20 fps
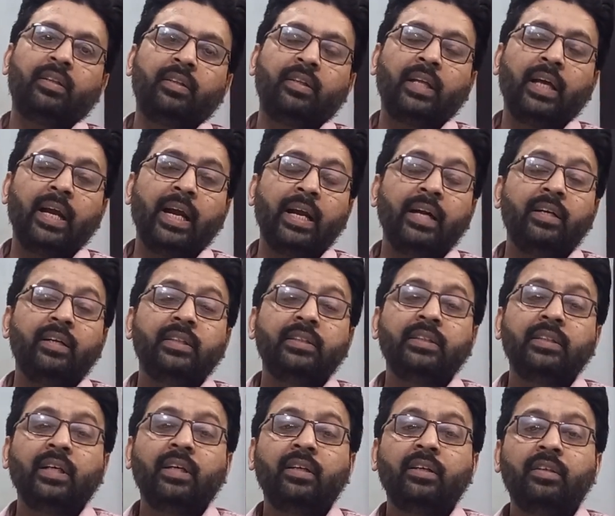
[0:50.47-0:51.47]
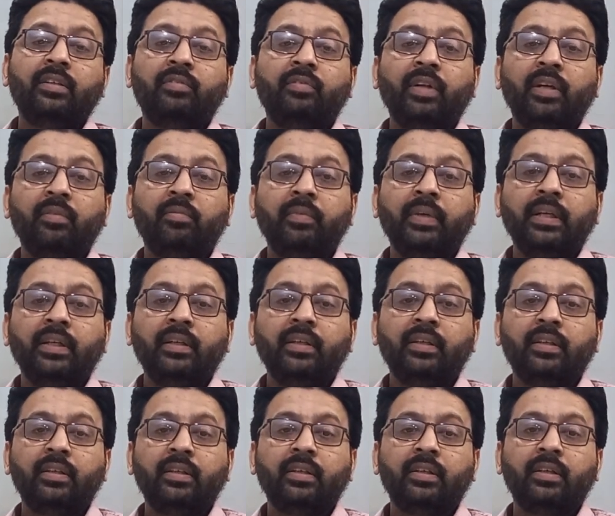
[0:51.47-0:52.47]
the end result will be
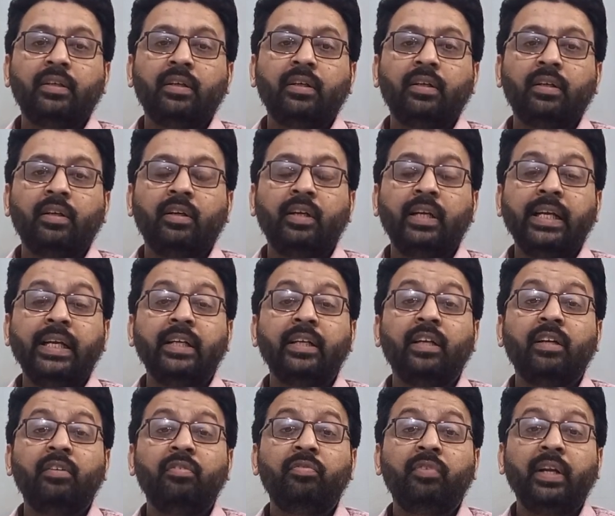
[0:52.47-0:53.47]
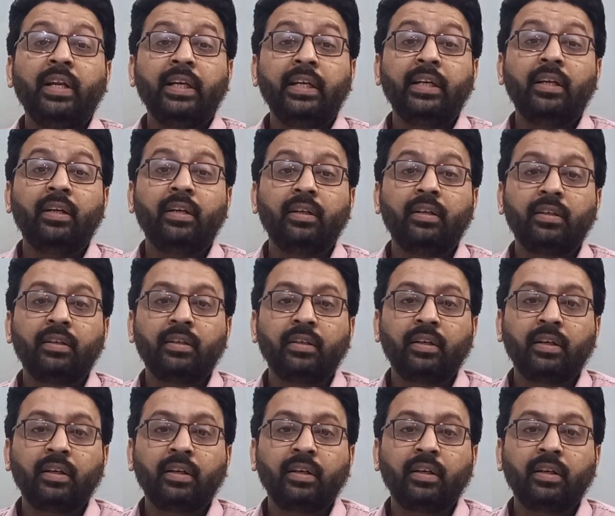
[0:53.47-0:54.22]
renal failure.